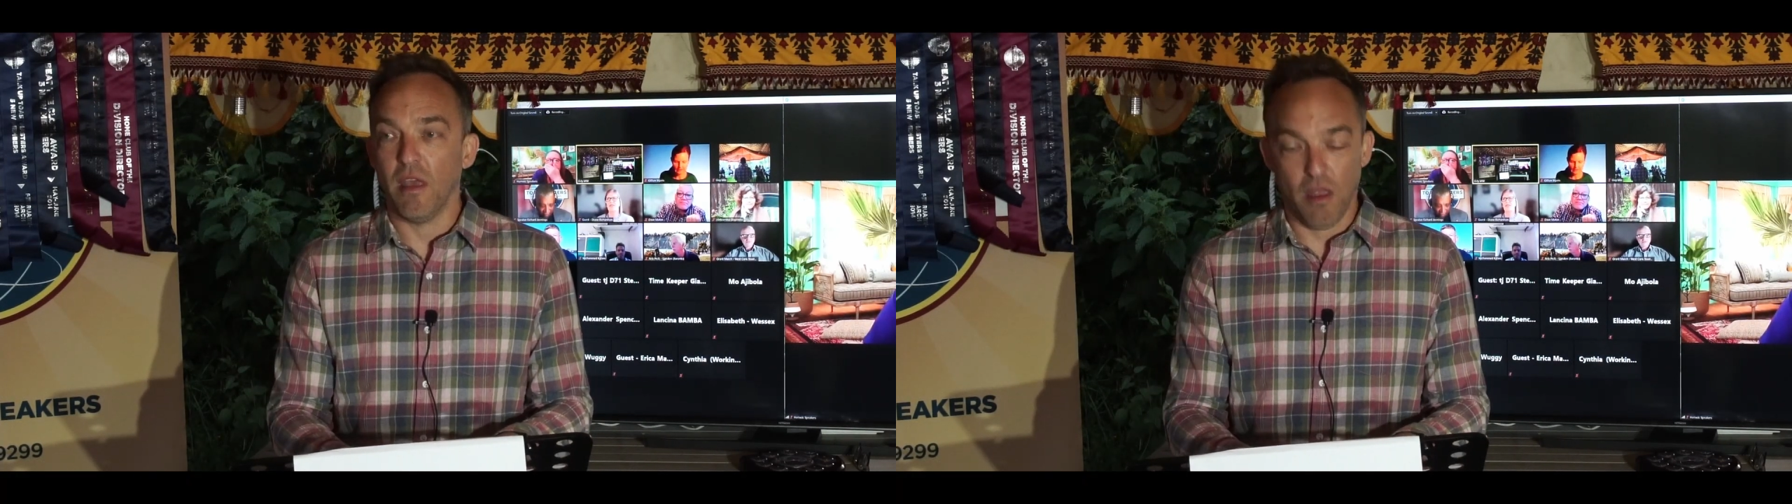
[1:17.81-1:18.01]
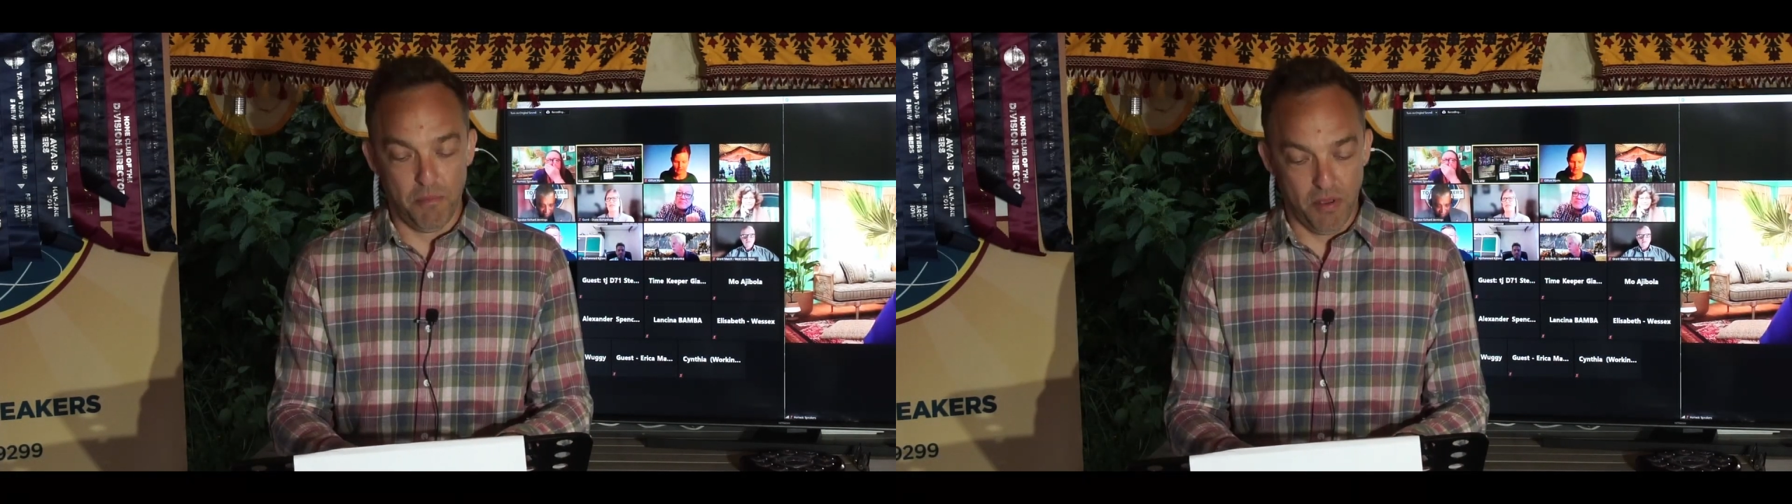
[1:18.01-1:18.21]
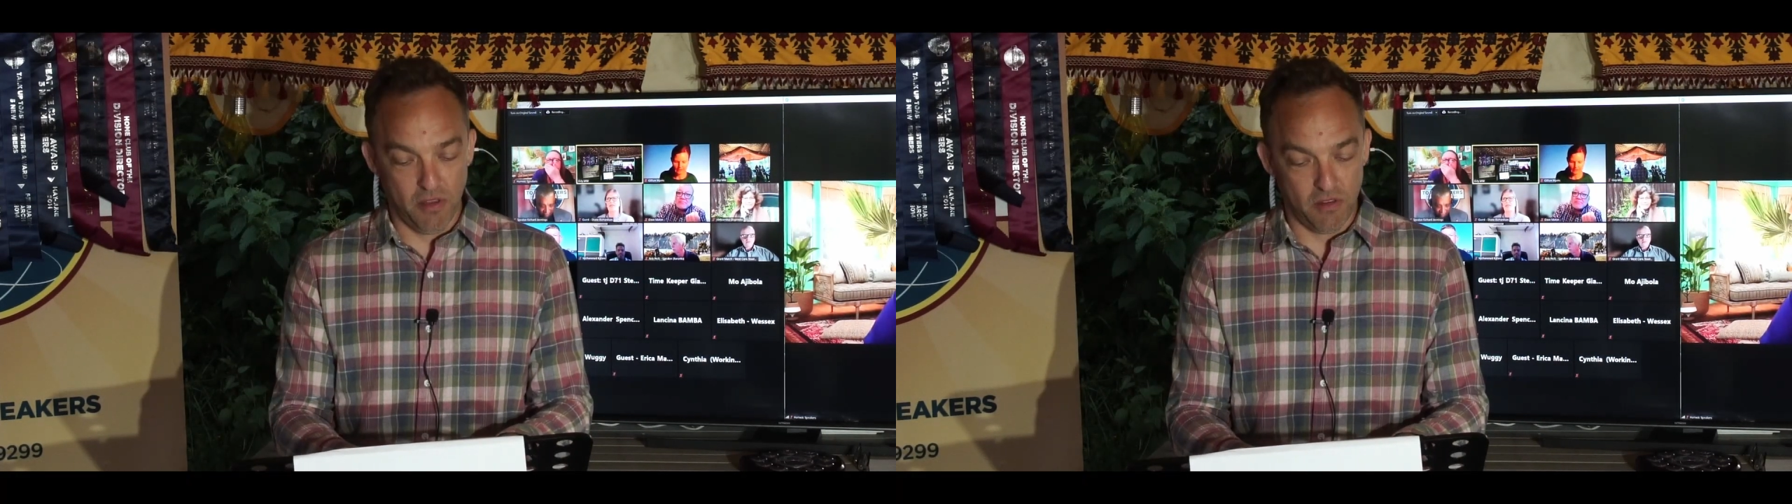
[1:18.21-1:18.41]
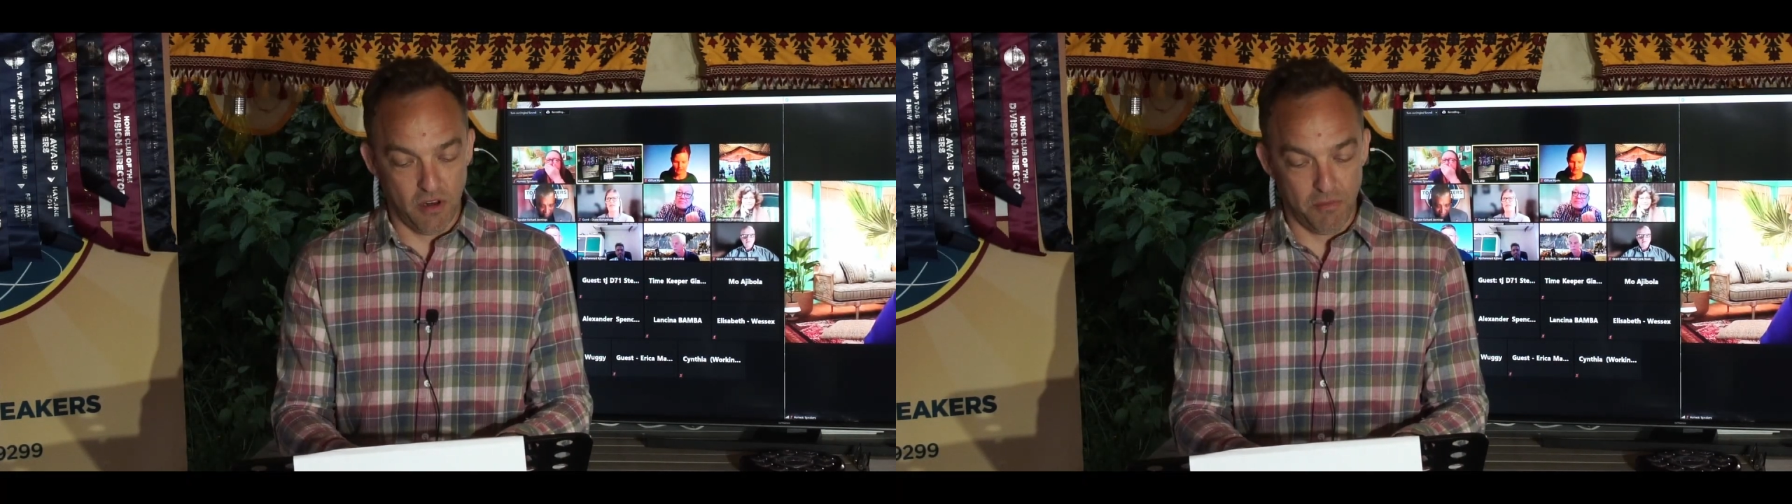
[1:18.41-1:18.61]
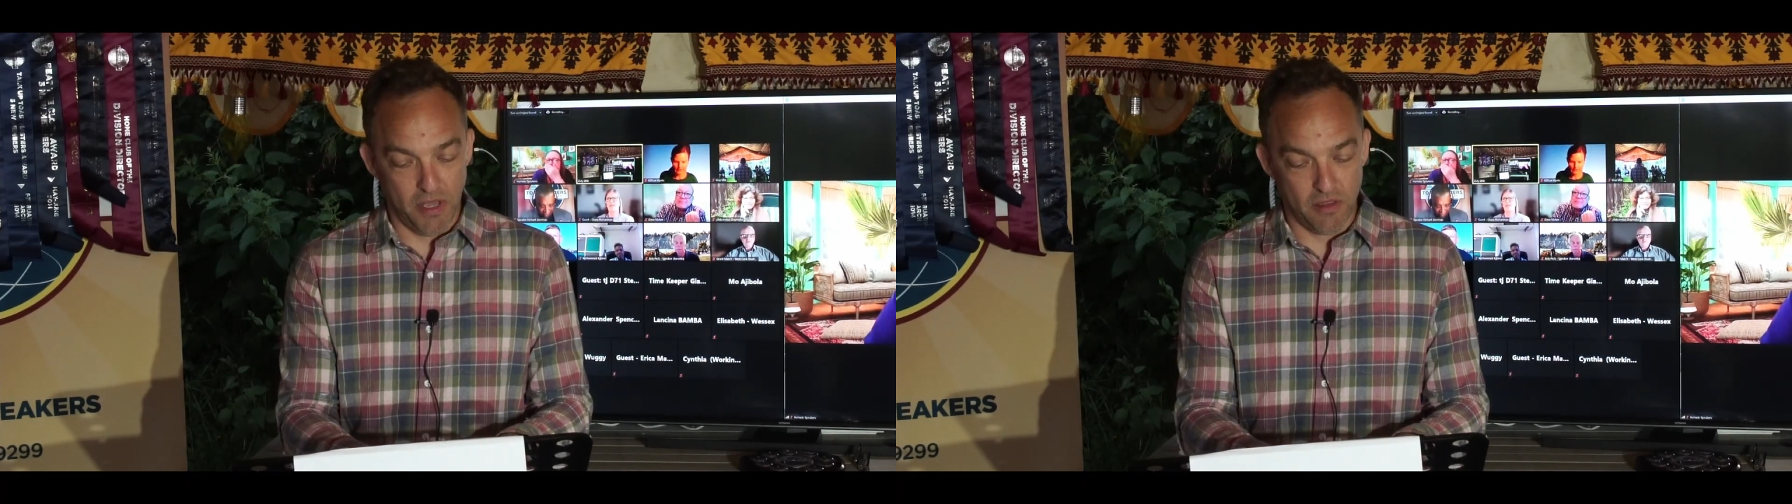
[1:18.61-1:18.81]
in person
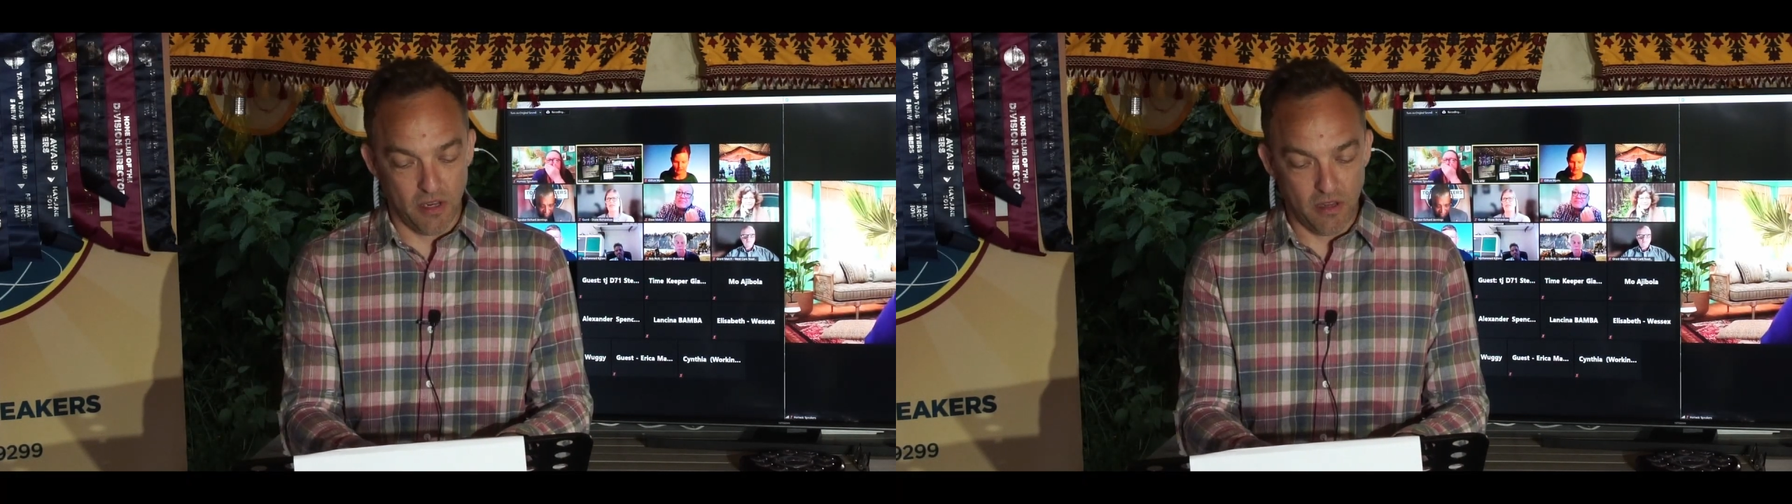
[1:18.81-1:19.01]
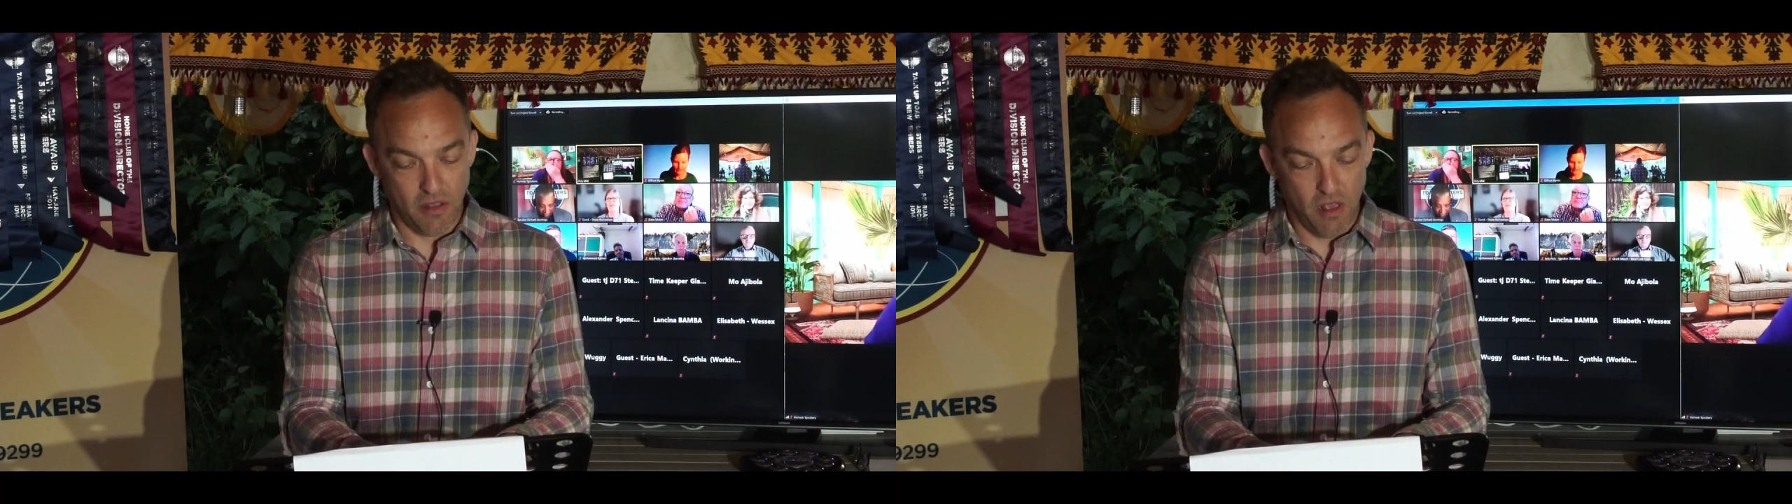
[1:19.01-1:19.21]
at a meeting.